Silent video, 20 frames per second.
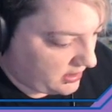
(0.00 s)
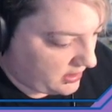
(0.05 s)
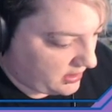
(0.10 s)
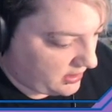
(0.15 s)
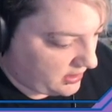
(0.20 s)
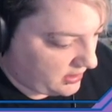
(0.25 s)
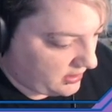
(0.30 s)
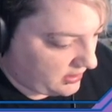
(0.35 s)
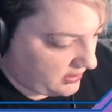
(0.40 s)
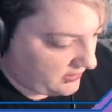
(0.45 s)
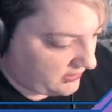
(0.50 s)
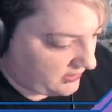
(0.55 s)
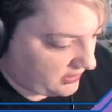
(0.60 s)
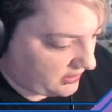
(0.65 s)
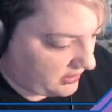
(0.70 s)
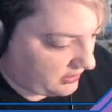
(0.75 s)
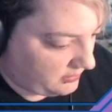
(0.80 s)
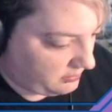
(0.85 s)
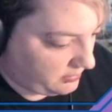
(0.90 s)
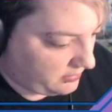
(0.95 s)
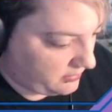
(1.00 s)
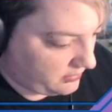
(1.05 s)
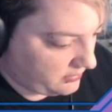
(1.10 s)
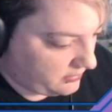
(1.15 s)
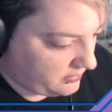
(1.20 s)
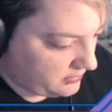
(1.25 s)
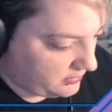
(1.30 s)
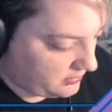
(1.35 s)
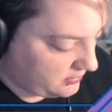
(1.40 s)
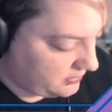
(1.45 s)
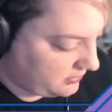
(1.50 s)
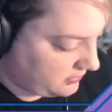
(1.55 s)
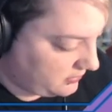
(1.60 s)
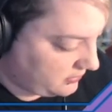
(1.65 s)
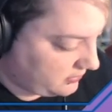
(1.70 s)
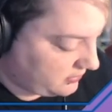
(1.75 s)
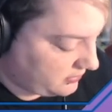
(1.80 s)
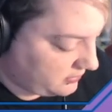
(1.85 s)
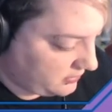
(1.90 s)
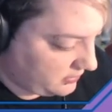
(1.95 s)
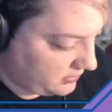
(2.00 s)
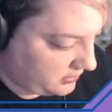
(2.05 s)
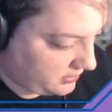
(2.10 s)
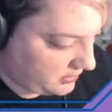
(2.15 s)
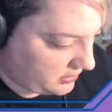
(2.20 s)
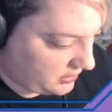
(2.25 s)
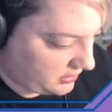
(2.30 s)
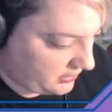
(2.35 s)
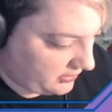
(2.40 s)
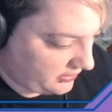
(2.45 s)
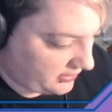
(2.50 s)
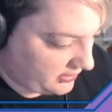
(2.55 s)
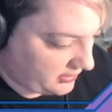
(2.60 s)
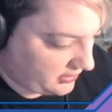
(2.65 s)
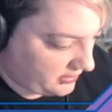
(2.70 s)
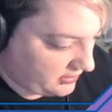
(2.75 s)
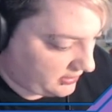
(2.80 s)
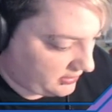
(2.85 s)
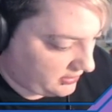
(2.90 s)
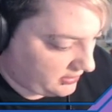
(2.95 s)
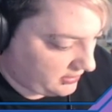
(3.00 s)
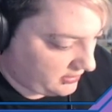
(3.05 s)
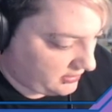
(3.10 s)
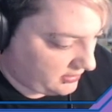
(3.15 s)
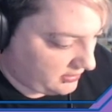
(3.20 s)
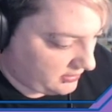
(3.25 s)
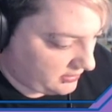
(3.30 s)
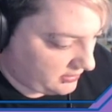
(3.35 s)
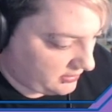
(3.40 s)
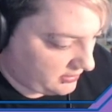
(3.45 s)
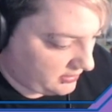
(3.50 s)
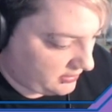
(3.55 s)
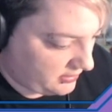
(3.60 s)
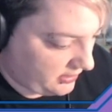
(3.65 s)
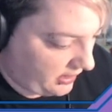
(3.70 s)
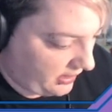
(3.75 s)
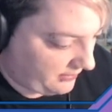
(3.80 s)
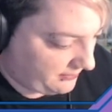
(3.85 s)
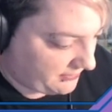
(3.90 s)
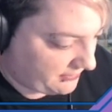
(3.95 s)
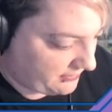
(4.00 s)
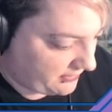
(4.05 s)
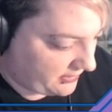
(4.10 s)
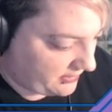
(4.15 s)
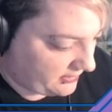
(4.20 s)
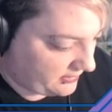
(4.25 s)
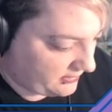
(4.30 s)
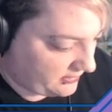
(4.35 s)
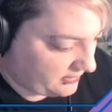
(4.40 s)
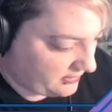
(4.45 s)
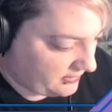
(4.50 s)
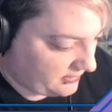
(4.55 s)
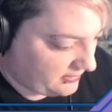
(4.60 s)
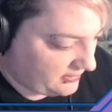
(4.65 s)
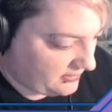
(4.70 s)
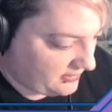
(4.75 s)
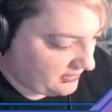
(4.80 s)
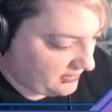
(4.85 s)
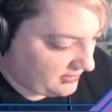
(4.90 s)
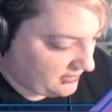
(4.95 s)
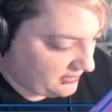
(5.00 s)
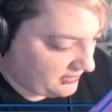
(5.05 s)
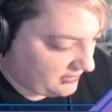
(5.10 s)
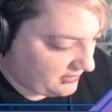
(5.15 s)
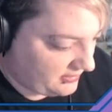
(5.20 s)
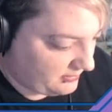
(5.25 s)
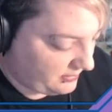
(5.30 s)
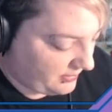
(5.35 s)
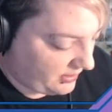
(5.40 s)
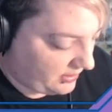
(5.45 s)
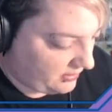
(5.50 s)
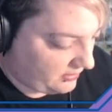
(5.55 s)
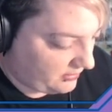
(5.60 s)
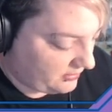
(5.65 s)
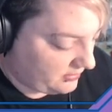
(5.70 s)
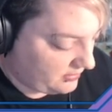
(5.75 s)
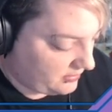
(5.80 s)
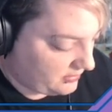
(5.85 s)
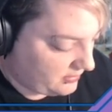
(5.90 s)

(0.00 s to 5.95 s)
and I type color, helps if I can spell,